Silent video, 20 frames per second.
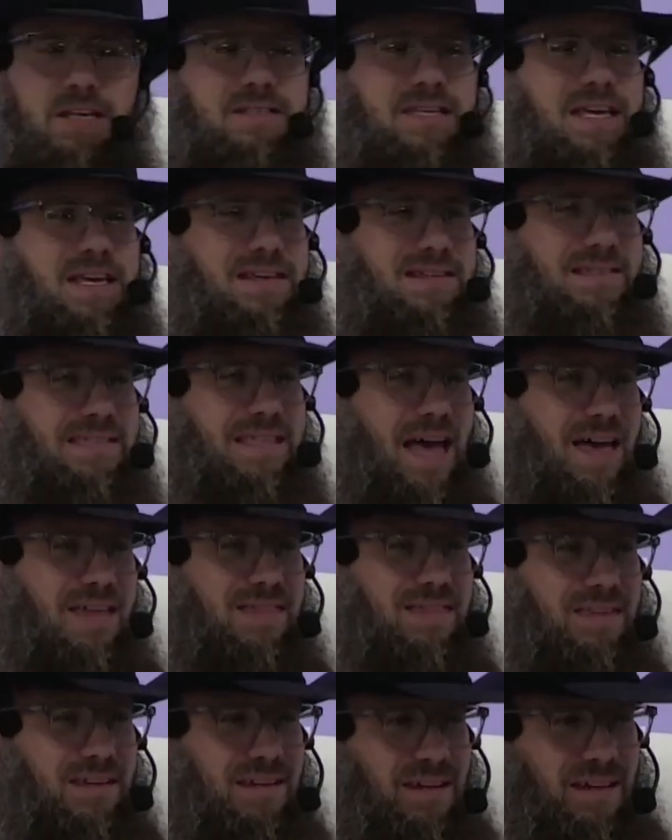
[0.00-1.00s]
sees
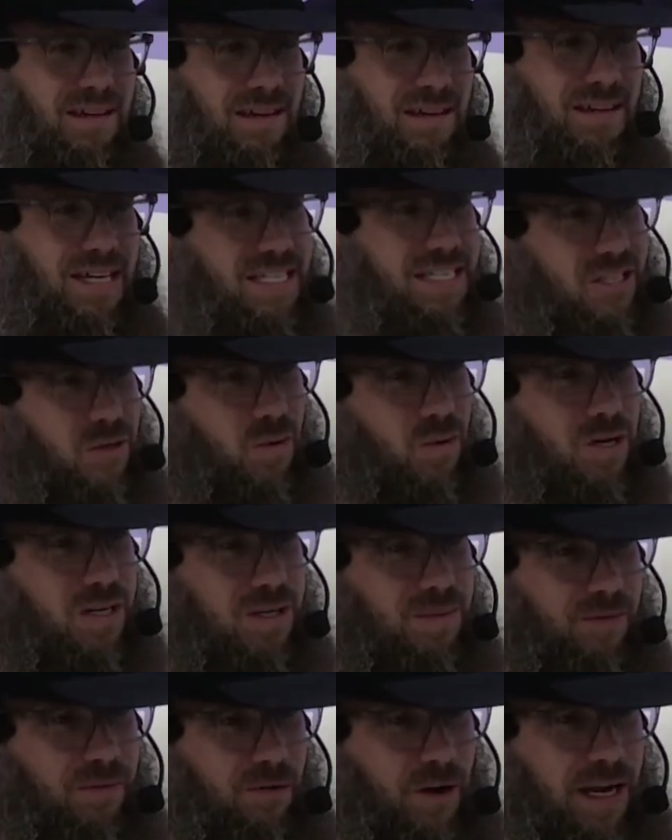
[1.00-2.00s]
death, it's a
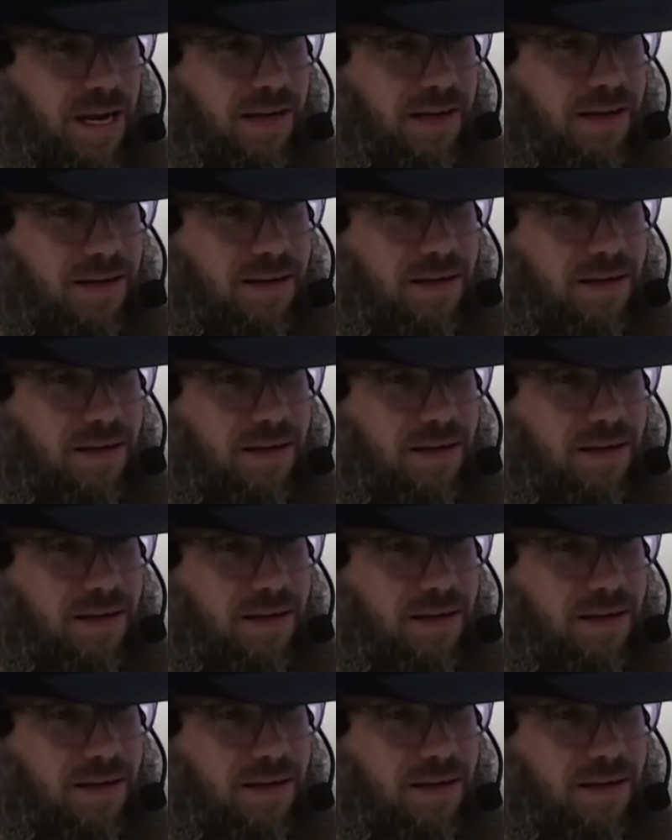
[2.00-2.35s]
welcome friend.